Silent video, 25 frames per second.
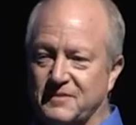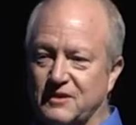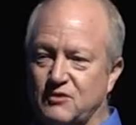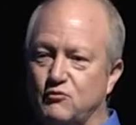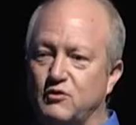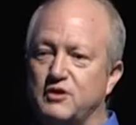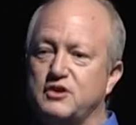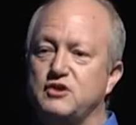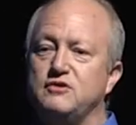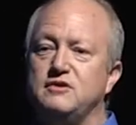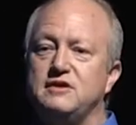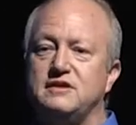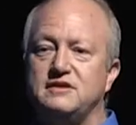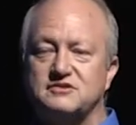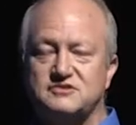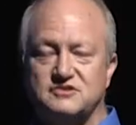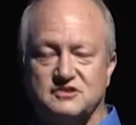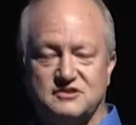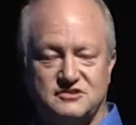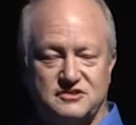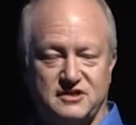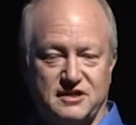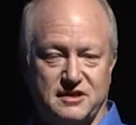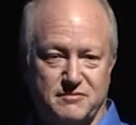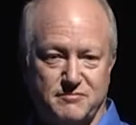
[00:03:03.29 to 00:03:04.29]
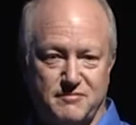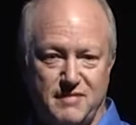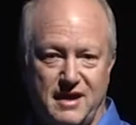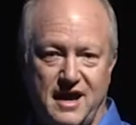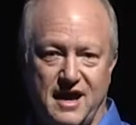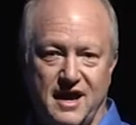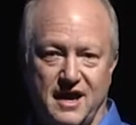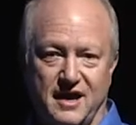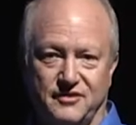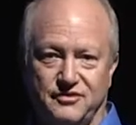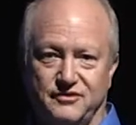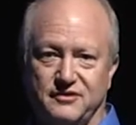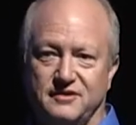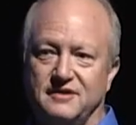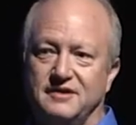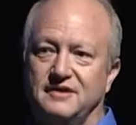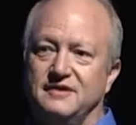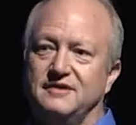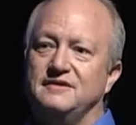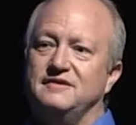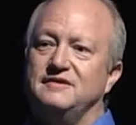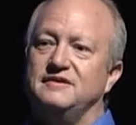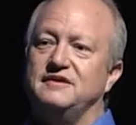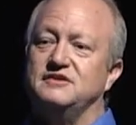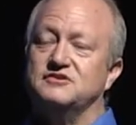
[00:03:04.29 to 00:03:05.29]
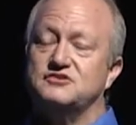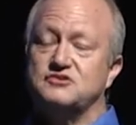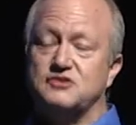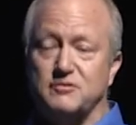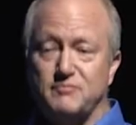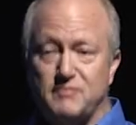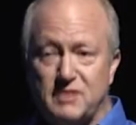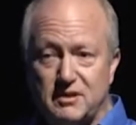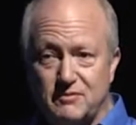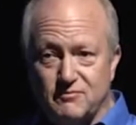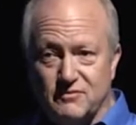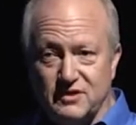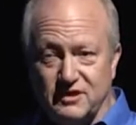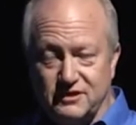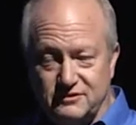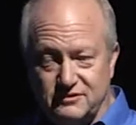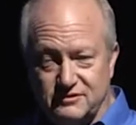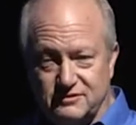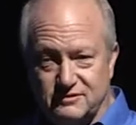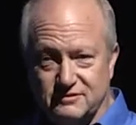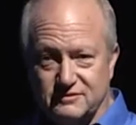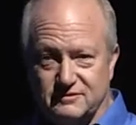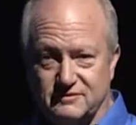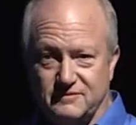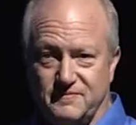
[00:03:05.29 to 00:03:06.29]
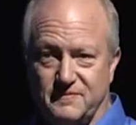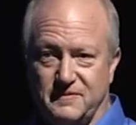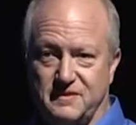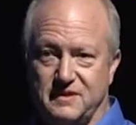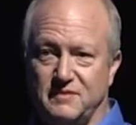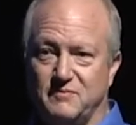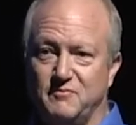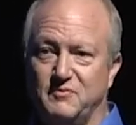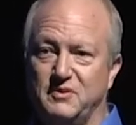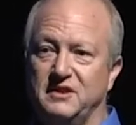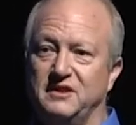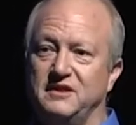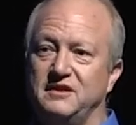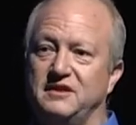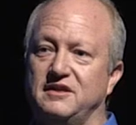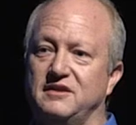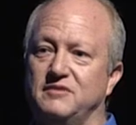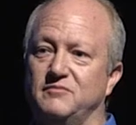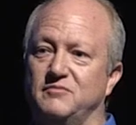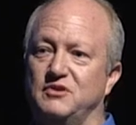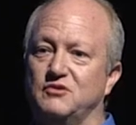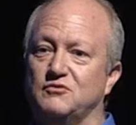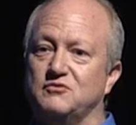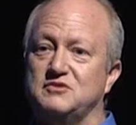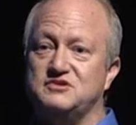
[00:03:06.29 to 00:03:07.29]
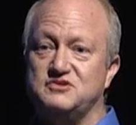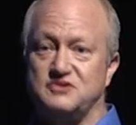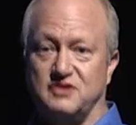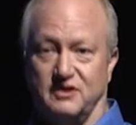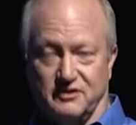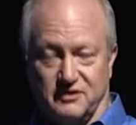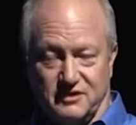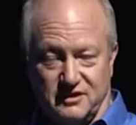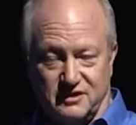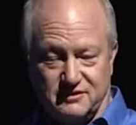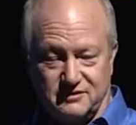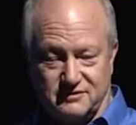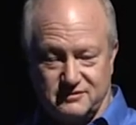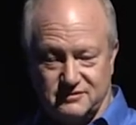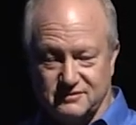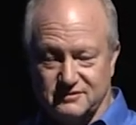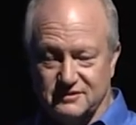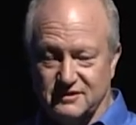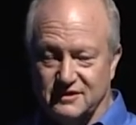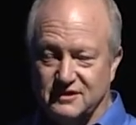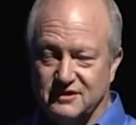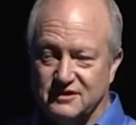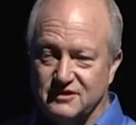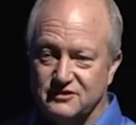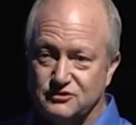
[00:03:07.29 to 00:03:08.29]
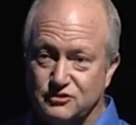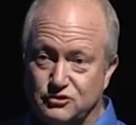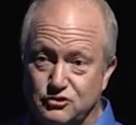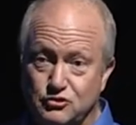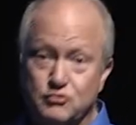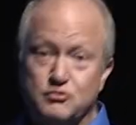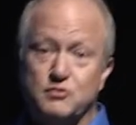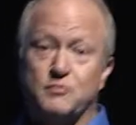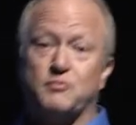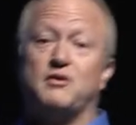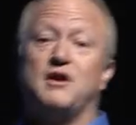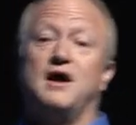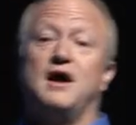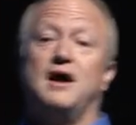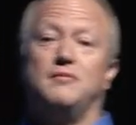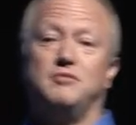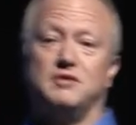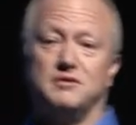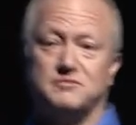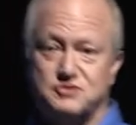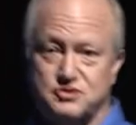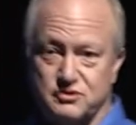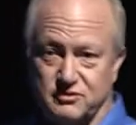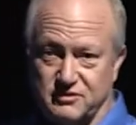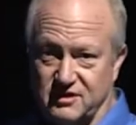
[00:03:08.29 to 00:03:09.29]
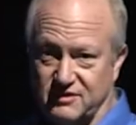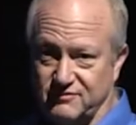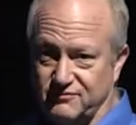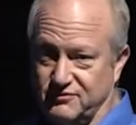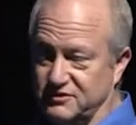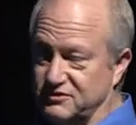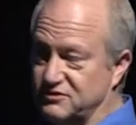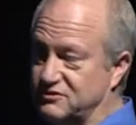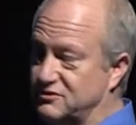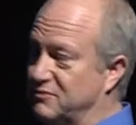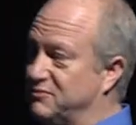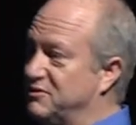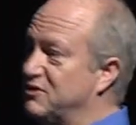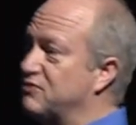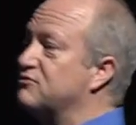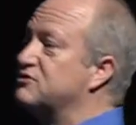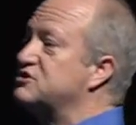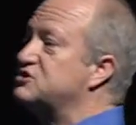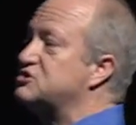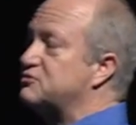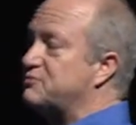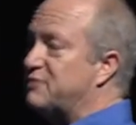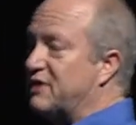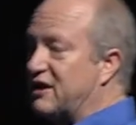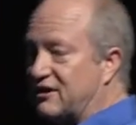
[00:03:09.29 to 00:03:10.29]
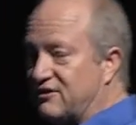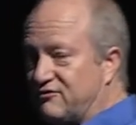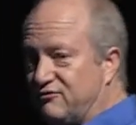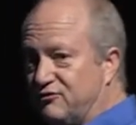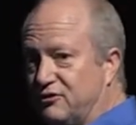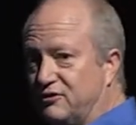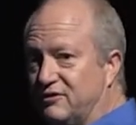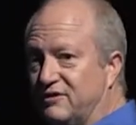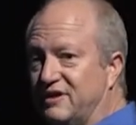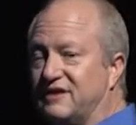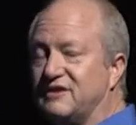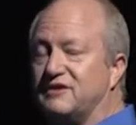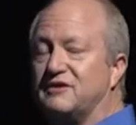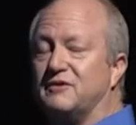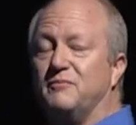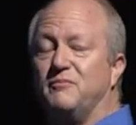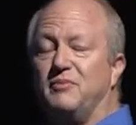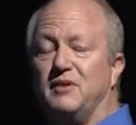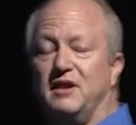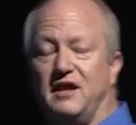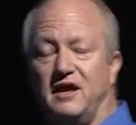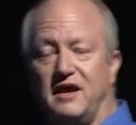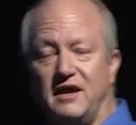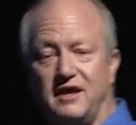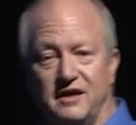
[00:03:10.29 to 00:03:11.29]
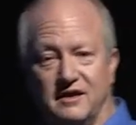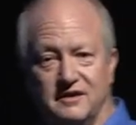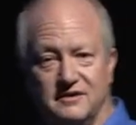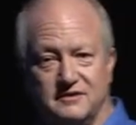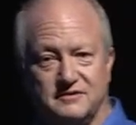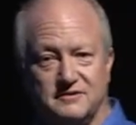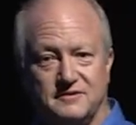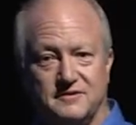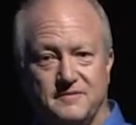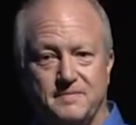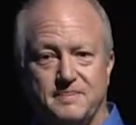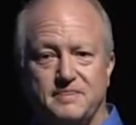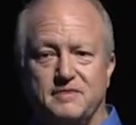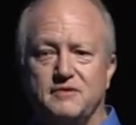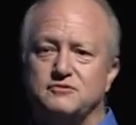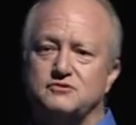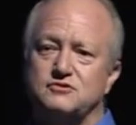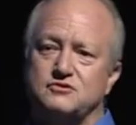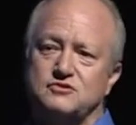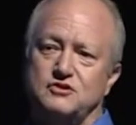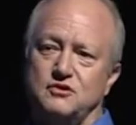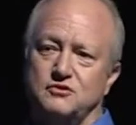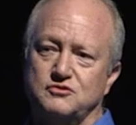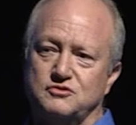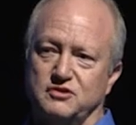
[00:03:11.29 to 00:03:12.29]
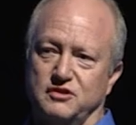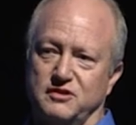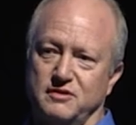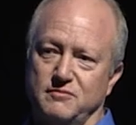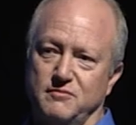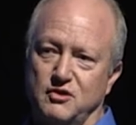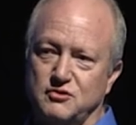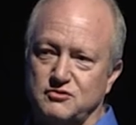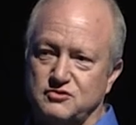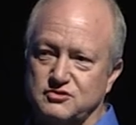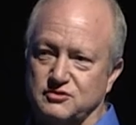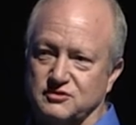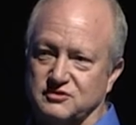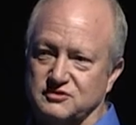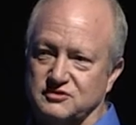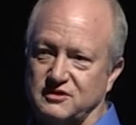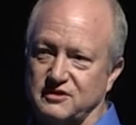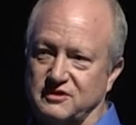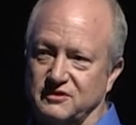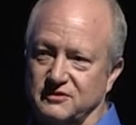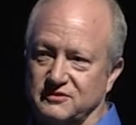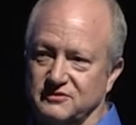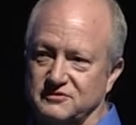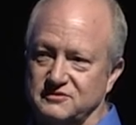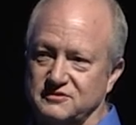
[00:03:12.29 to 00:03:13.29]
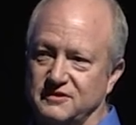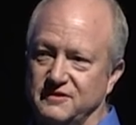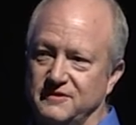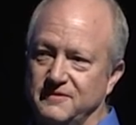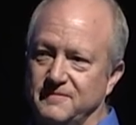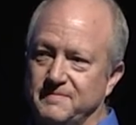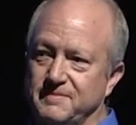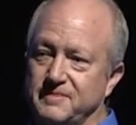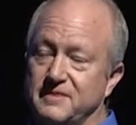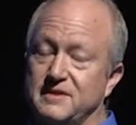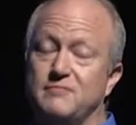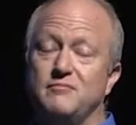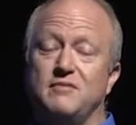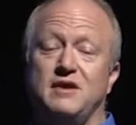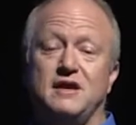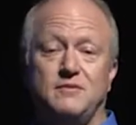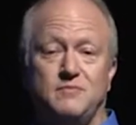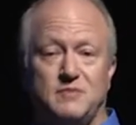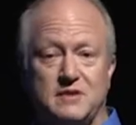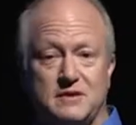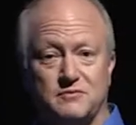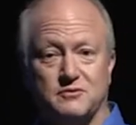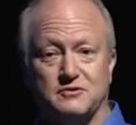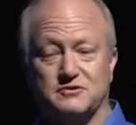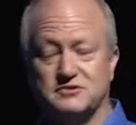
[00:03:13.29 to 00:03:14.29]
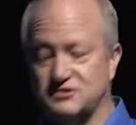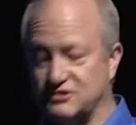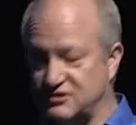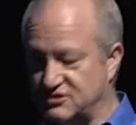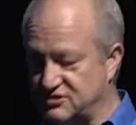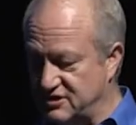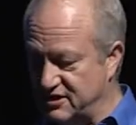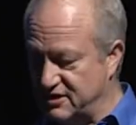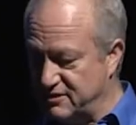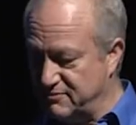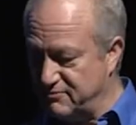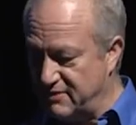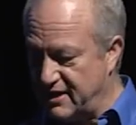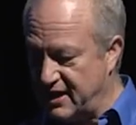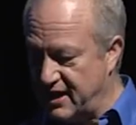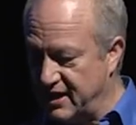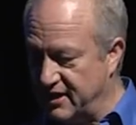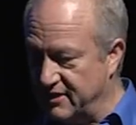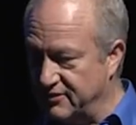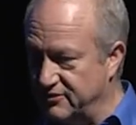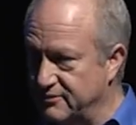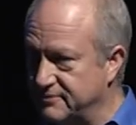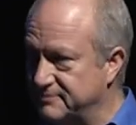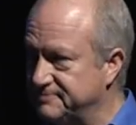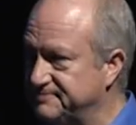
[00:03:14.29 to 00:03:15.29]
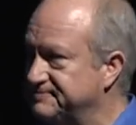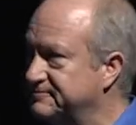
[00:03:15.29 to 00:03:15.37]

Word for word: What you need to succeed at math is commitment, the ability to be resilient, to do the problems you're given, to be respectful and compliant. Those are social and emotional skills that make people succeed at math.